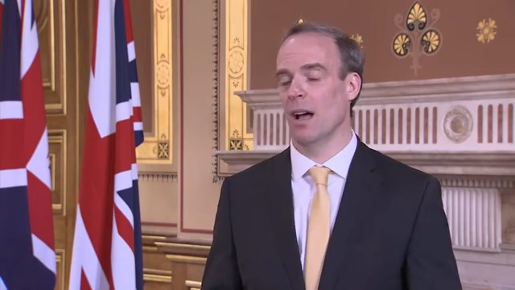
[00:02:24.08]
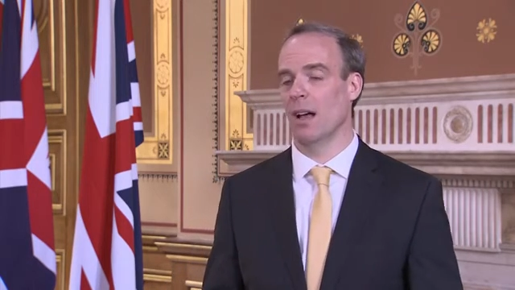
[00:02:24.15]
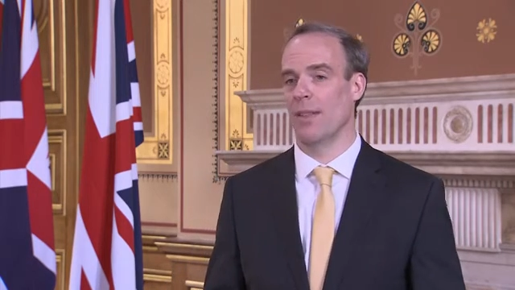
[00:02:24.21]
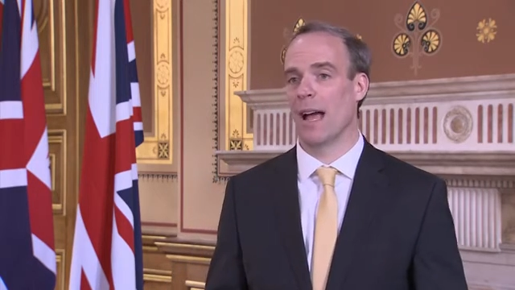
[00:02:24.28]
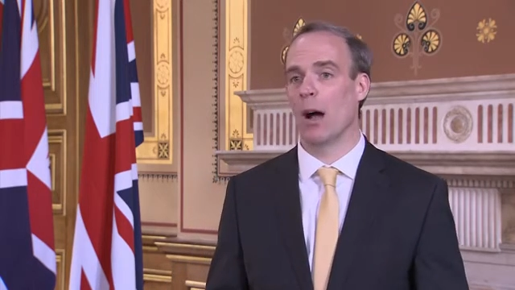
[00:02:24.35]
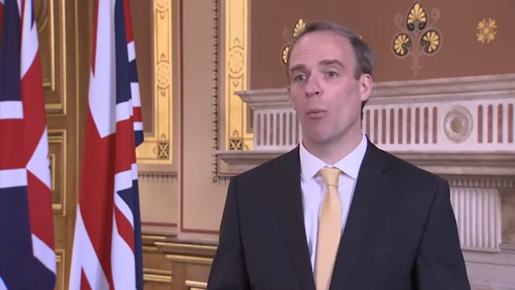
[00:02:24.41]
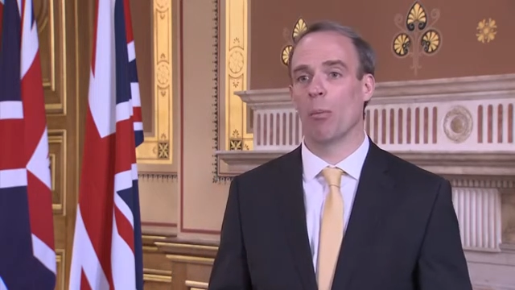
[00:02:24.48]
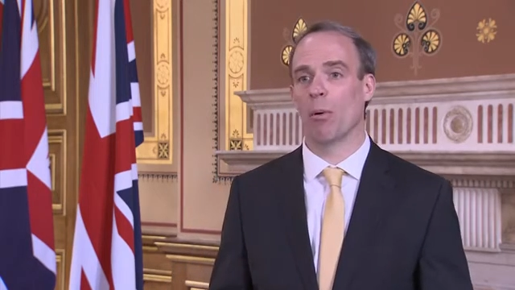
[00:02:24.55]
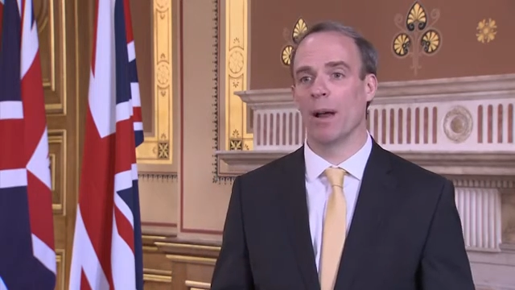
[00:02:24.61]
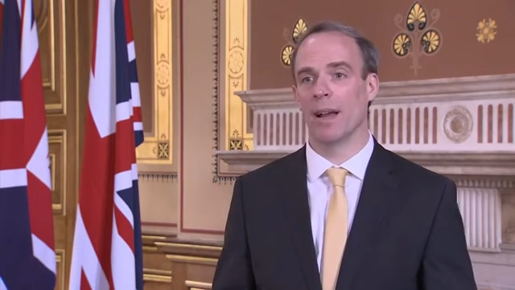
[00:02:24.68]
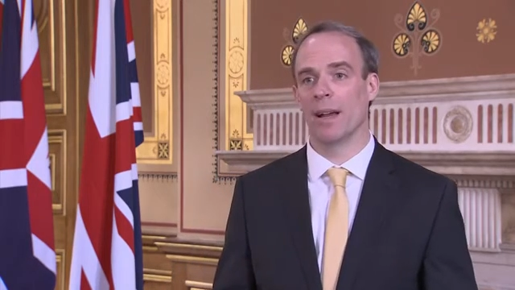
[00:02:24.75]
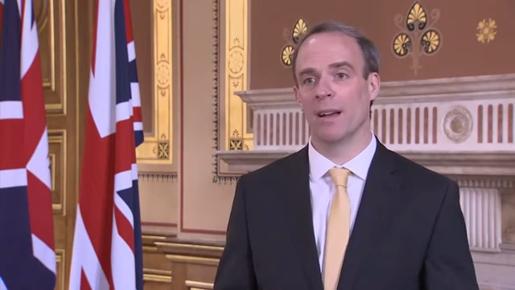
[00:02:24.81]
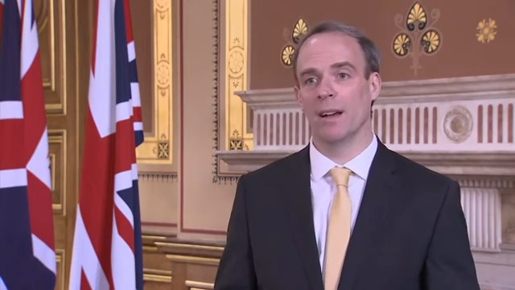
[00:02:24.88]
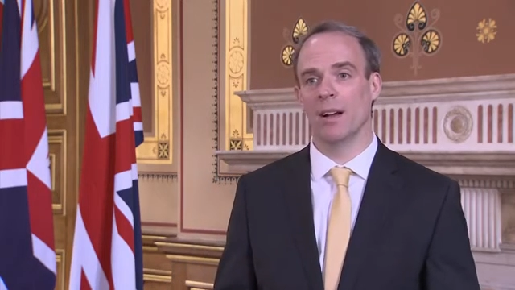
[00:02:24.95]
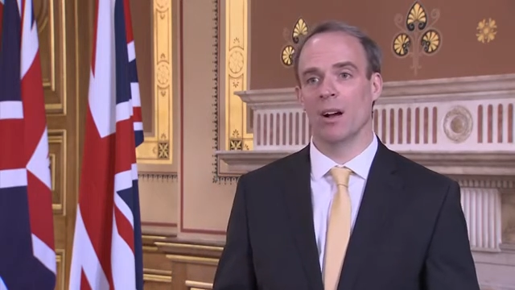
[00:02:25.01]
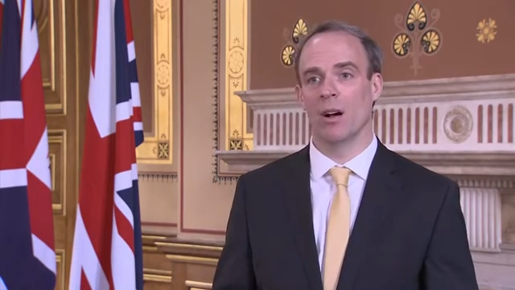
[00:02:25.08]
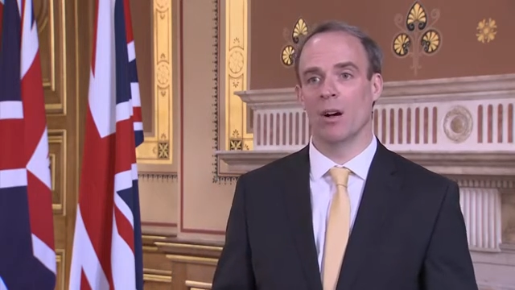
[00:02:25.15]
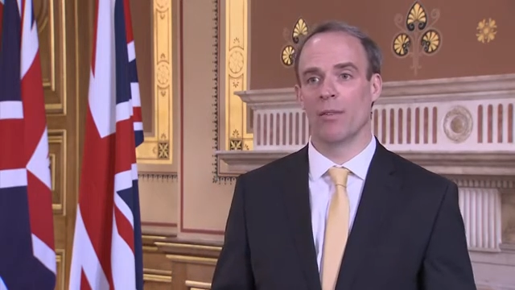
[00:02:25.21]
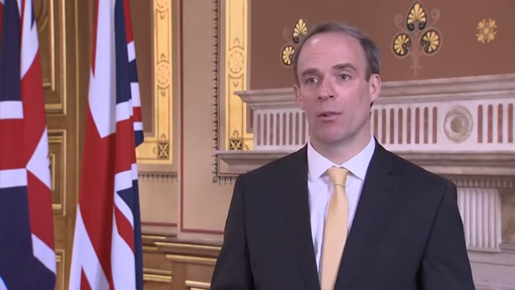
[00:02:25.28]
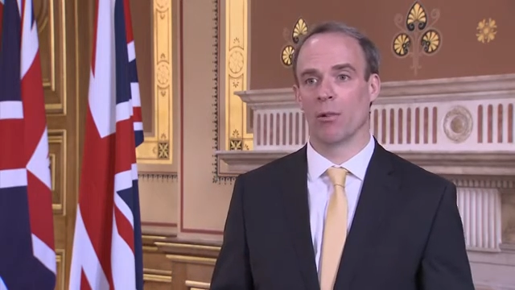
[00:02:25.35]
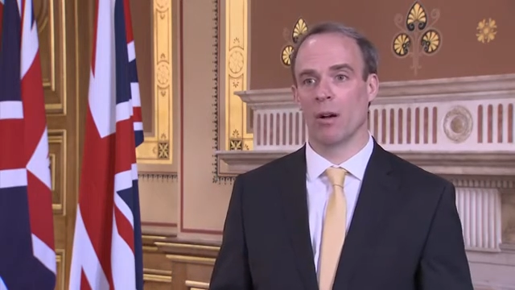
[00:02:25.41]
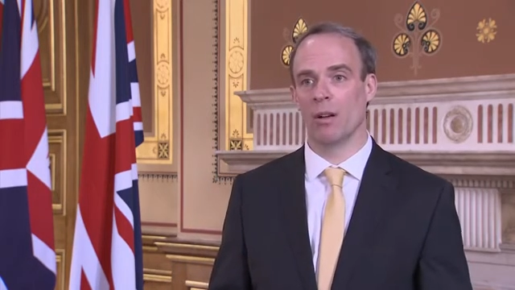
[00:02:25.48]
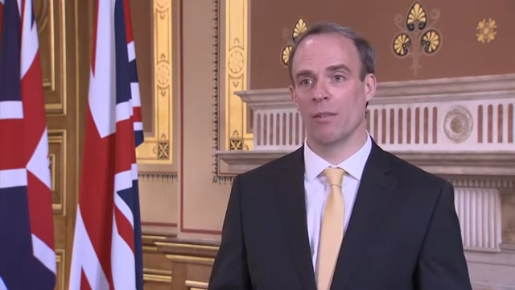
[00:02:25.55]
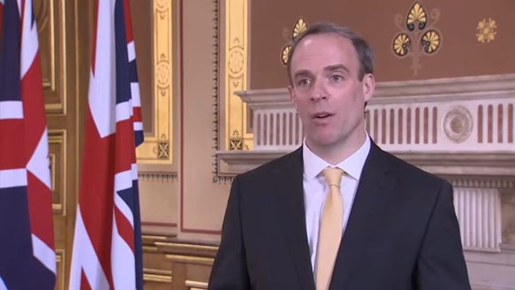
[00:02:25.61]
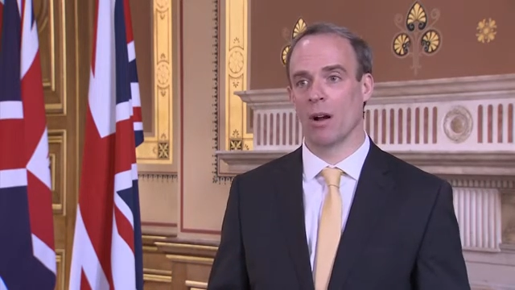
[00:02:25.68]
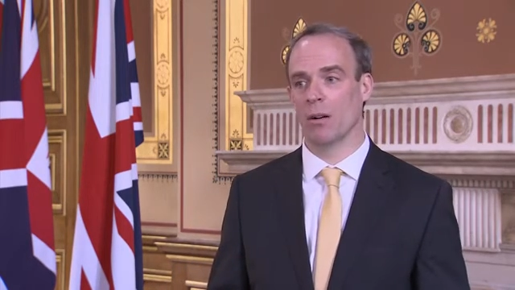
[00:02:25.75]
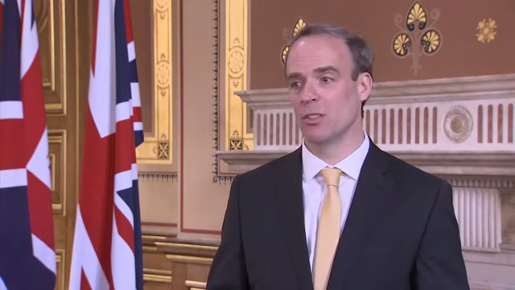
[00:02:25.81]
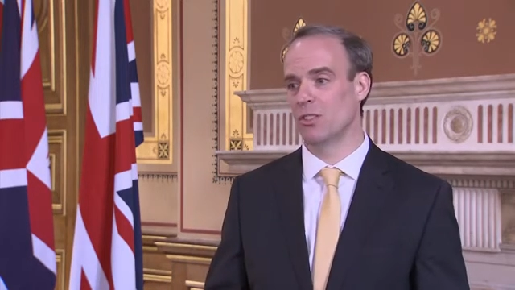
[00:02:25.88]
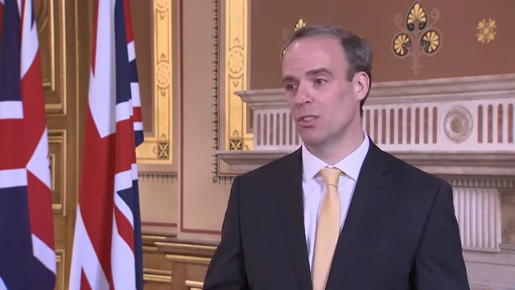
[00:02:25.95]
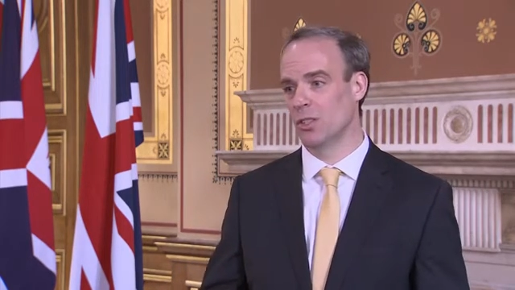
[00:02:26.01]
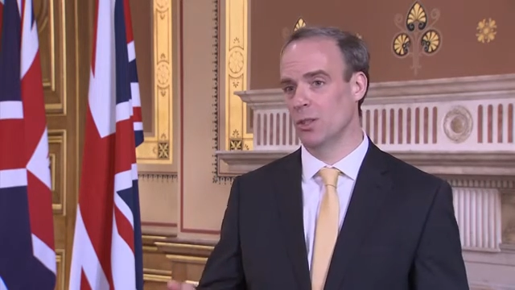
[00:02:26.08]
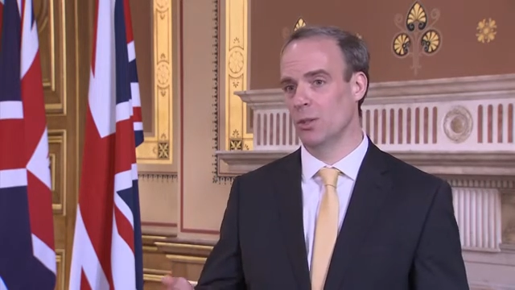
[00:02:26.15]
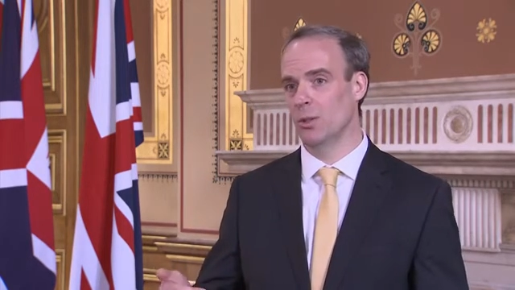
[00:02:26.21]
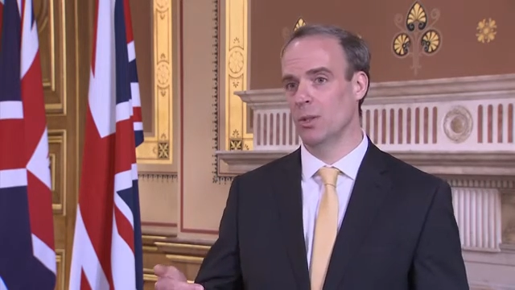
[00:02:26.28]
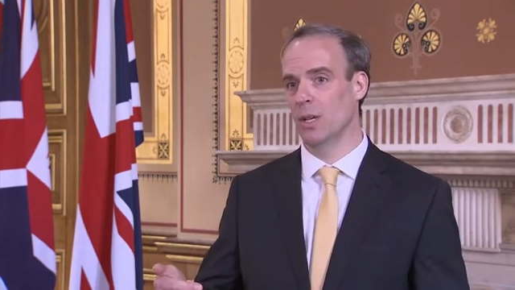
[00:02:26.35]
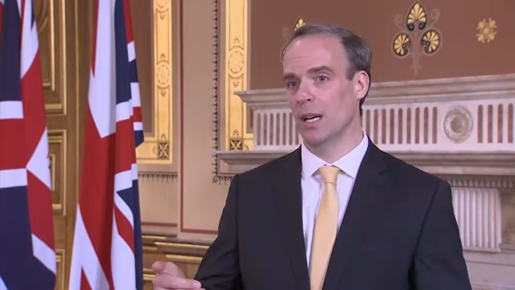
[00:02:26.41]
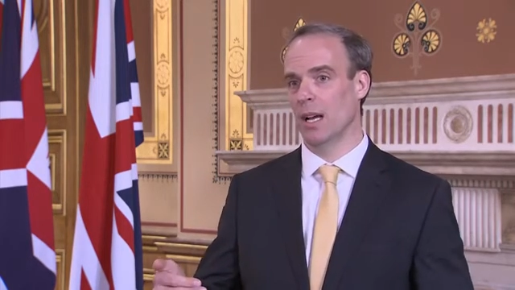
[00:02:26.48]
the outbreak of coronavirus, to